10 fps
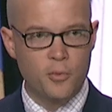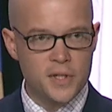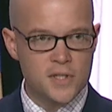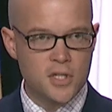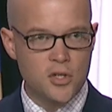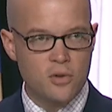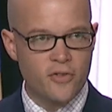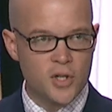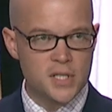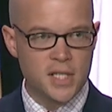Princeton
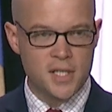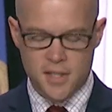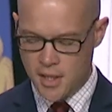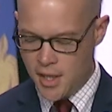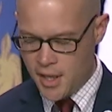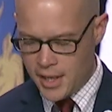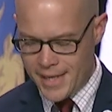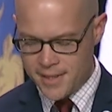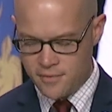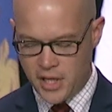University's
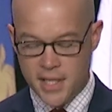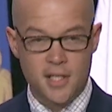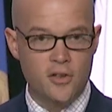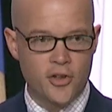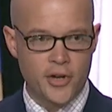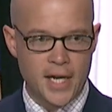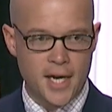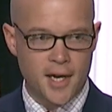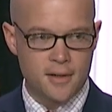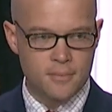class of 1939.
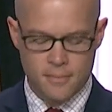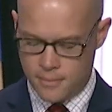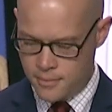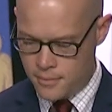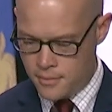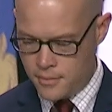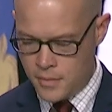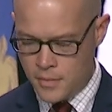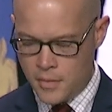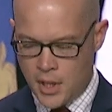
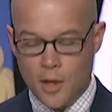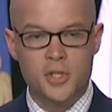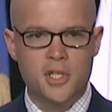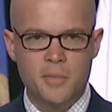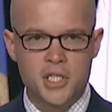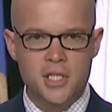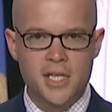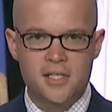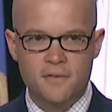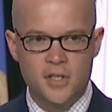He was commissioned
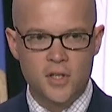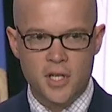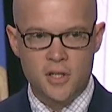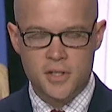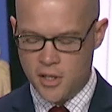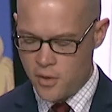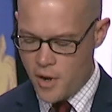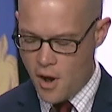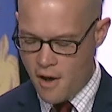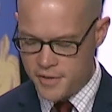as a field artillery
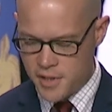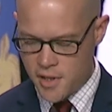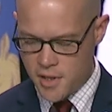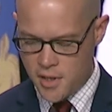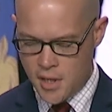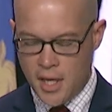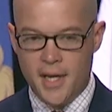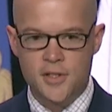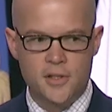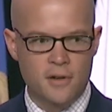officer
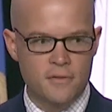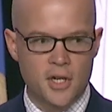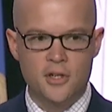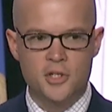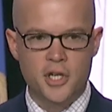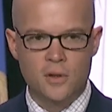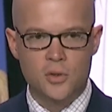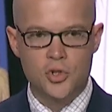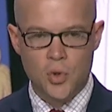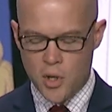and served under General
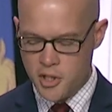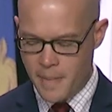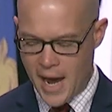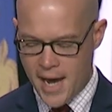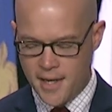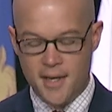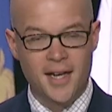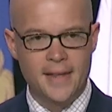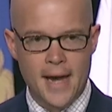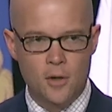George Patton
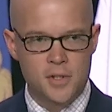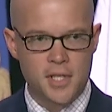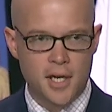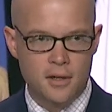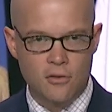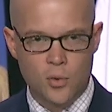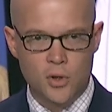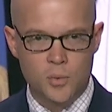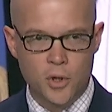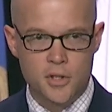at the outset of
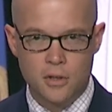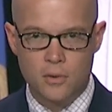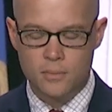World War II.